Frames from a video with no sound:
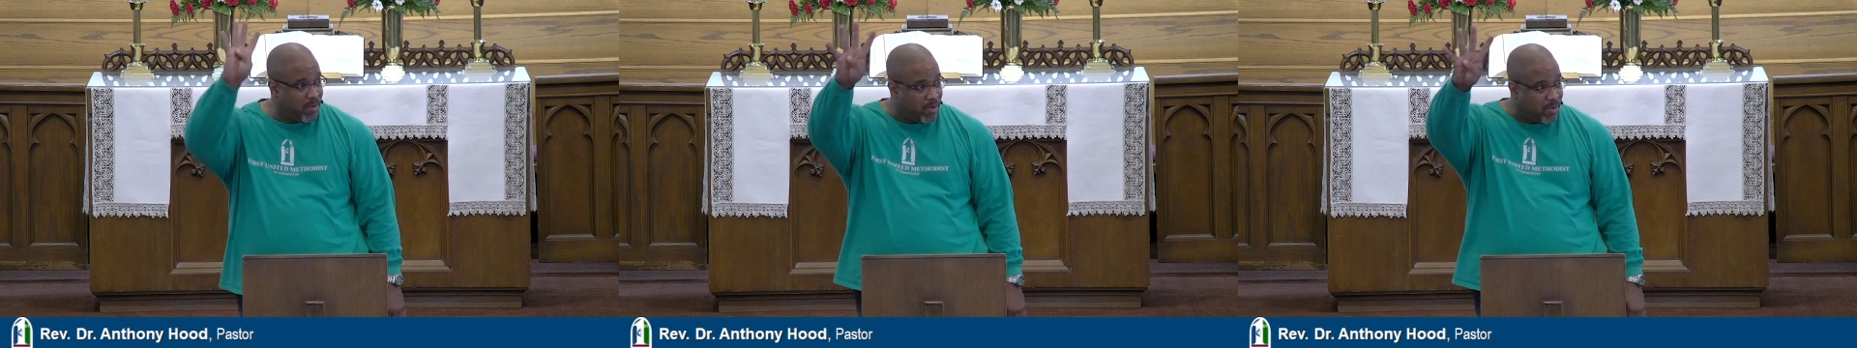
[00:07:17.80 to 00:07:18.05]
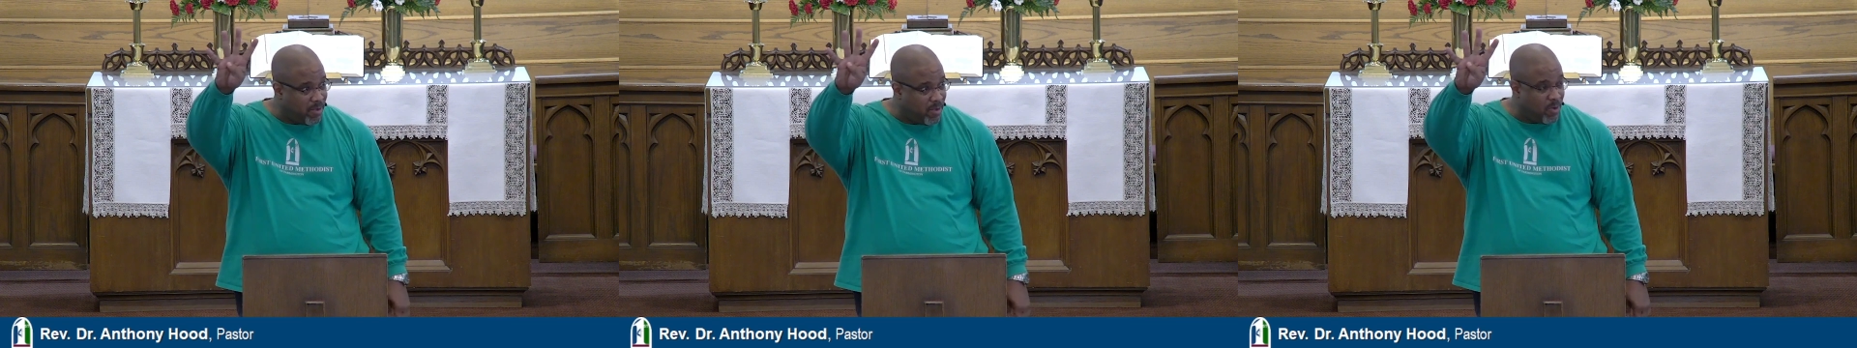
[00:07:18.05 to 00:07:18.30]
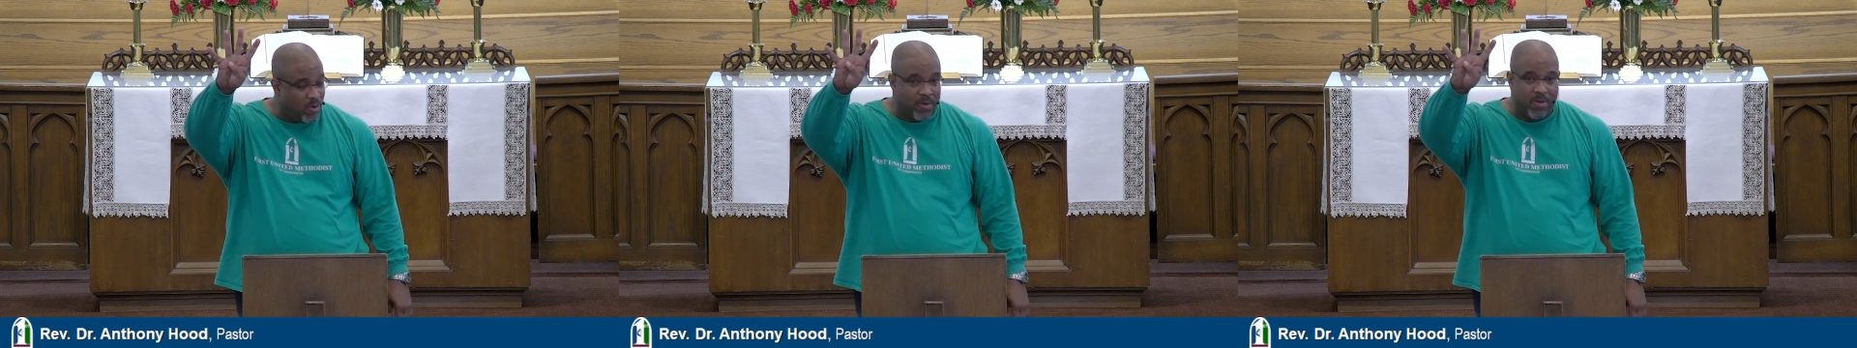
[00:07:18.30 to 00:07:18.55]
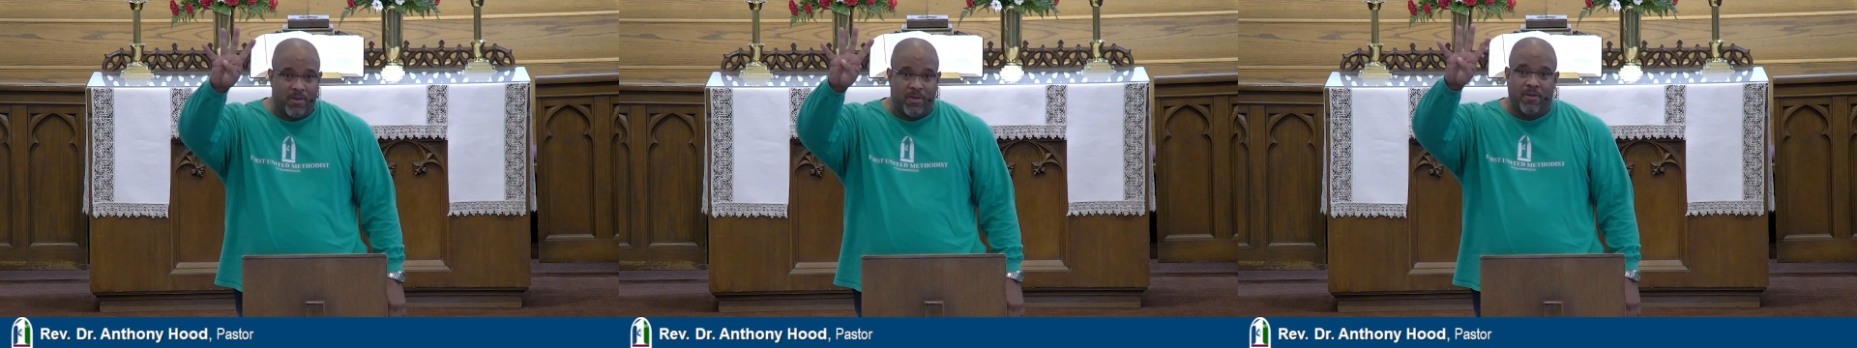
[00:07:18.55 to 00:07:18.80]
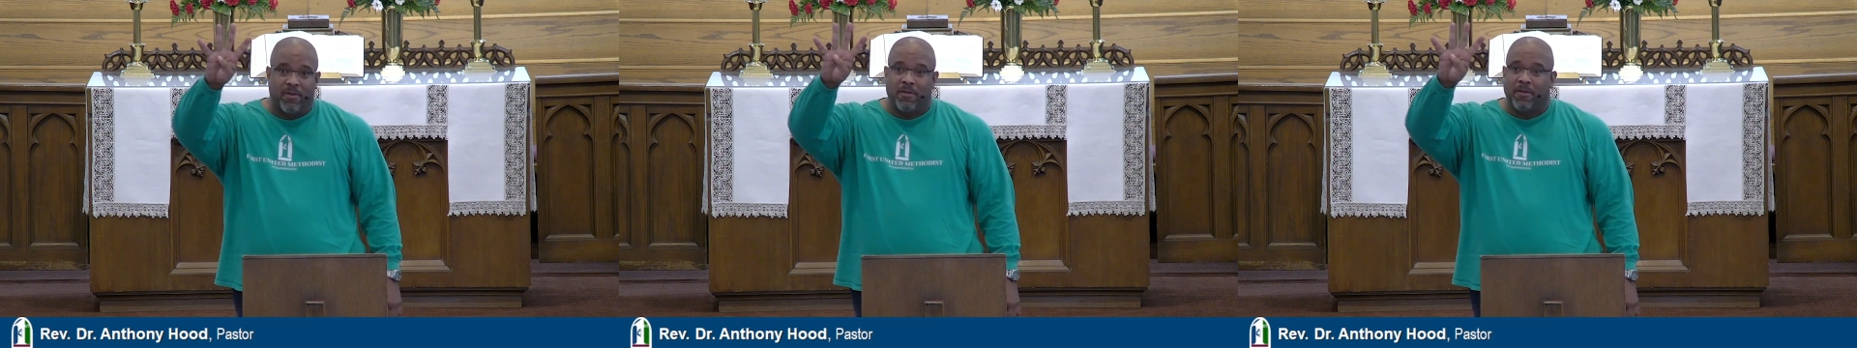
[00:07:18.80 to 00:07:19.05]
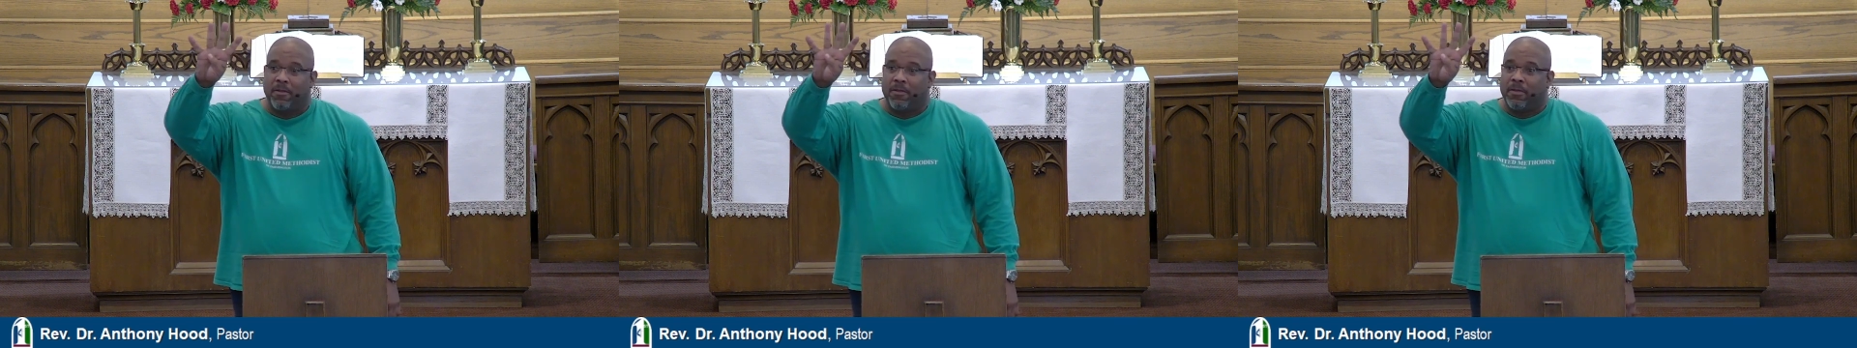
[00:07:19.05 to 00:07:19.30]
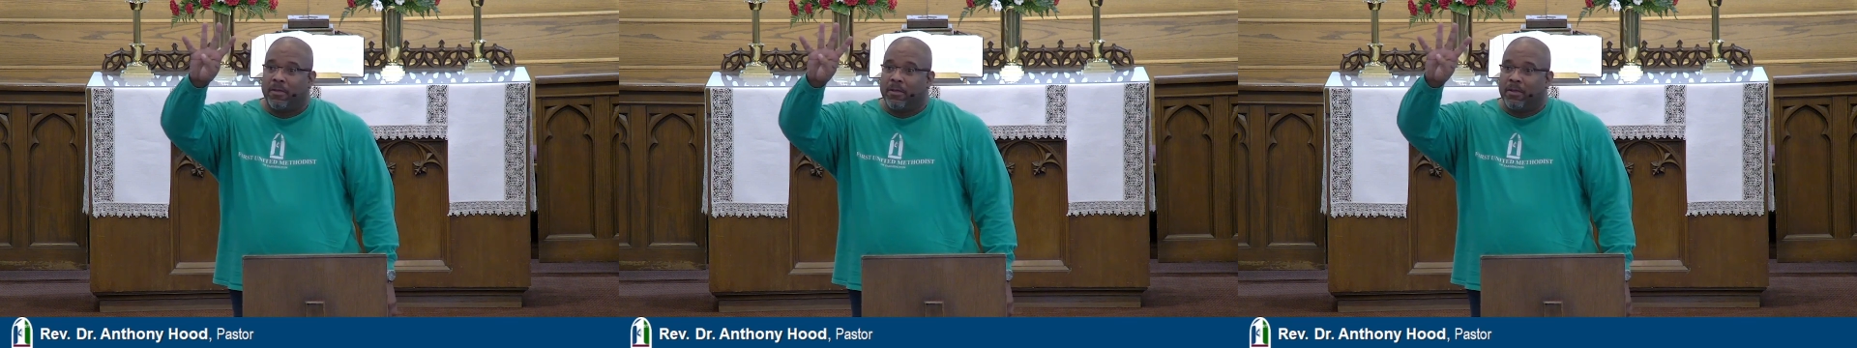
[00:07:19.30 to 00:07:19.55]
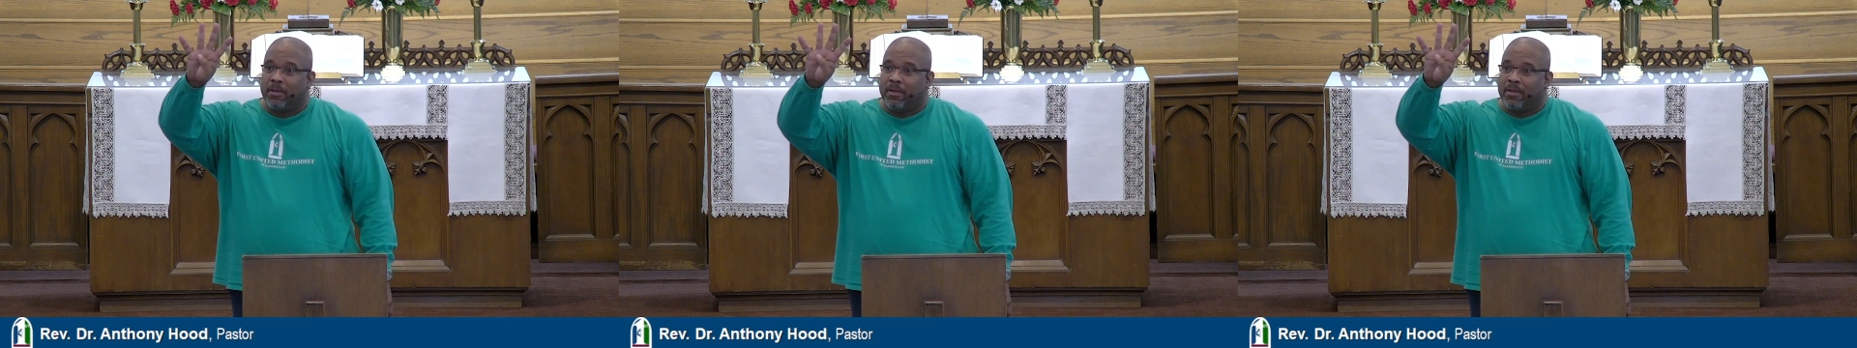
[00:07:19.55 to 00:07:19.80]

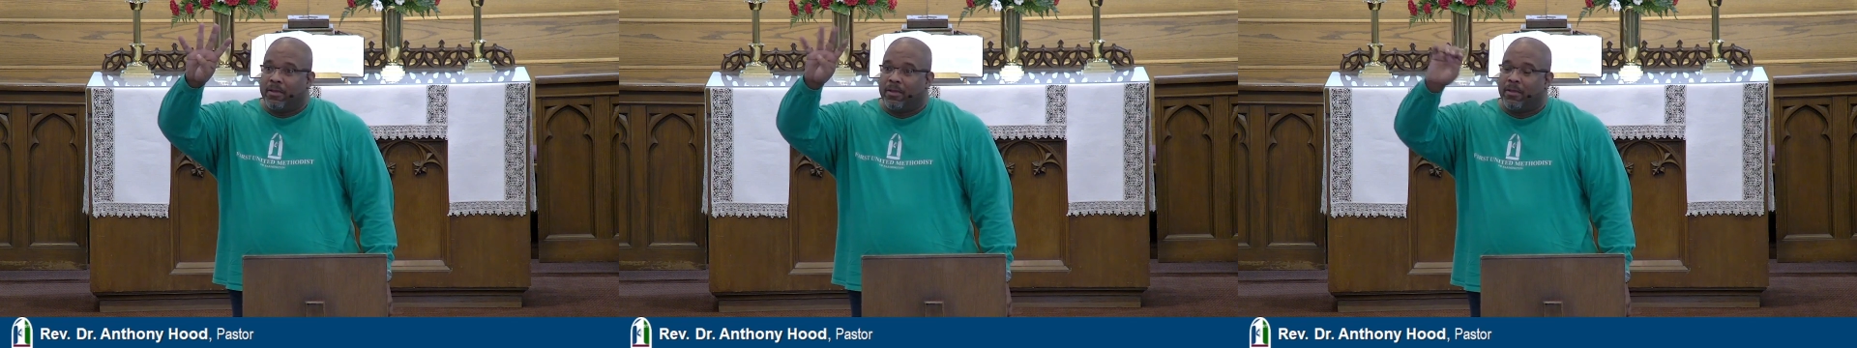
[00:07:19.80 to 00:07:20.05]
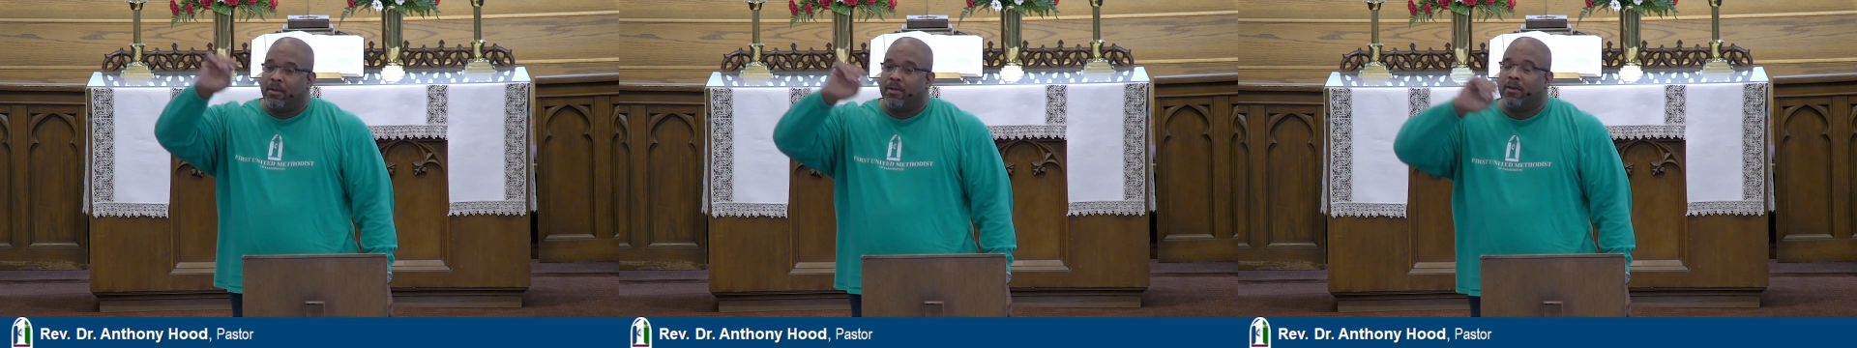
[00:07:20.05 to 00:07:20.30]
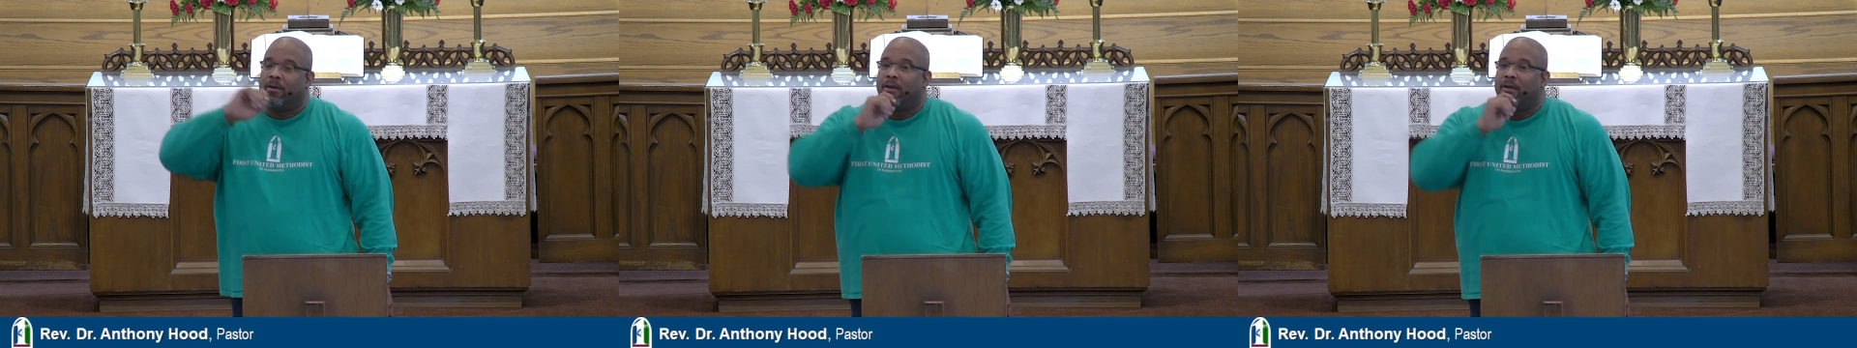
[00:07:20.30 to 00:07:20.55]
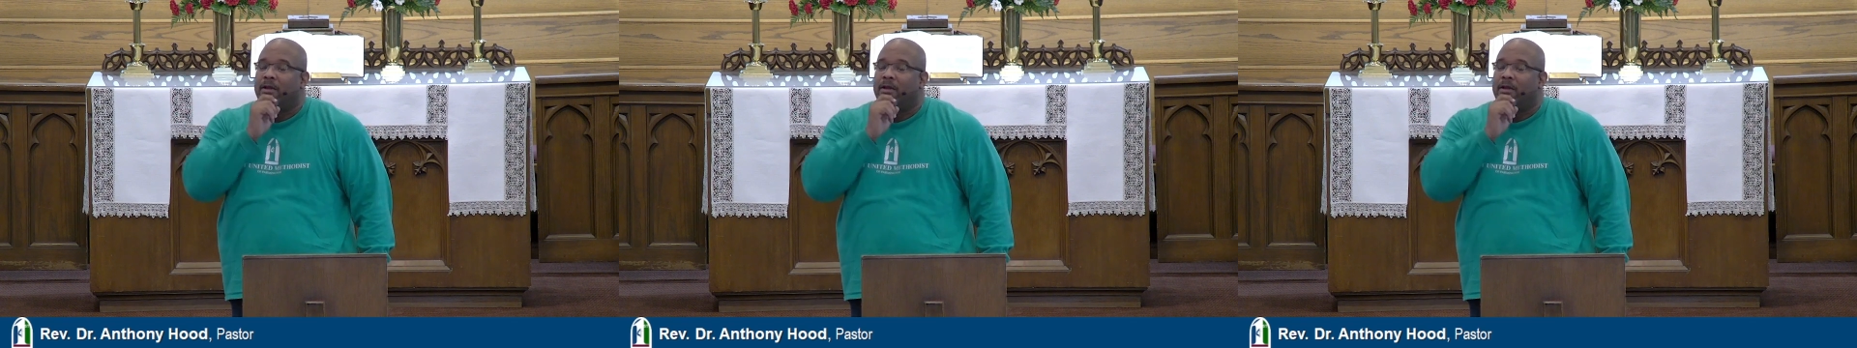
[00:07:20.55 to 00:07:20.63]
[no speech]